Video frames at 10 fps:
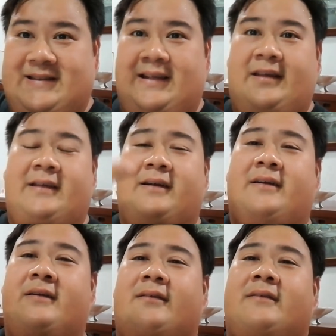here,
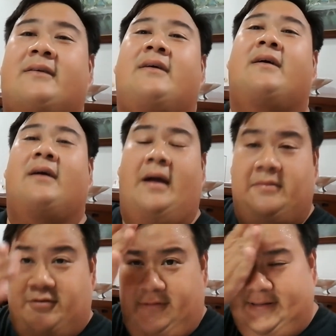I'm
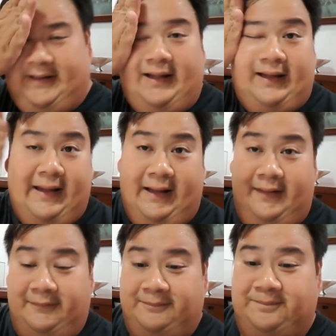sweating like hell.
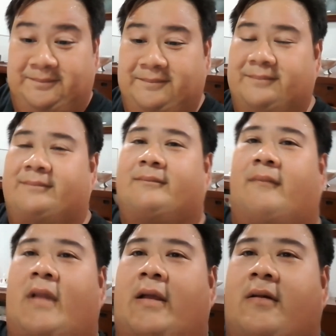
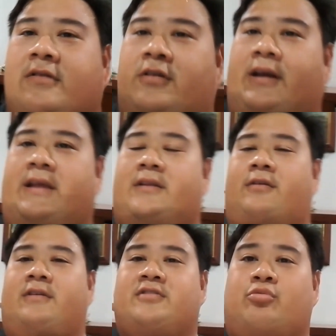So I can do
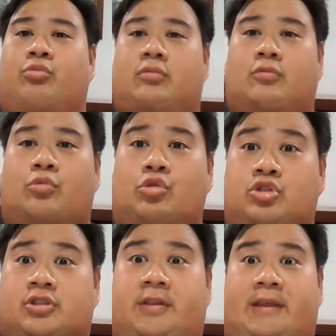this whoosh
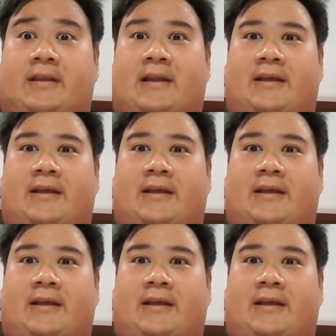thing, like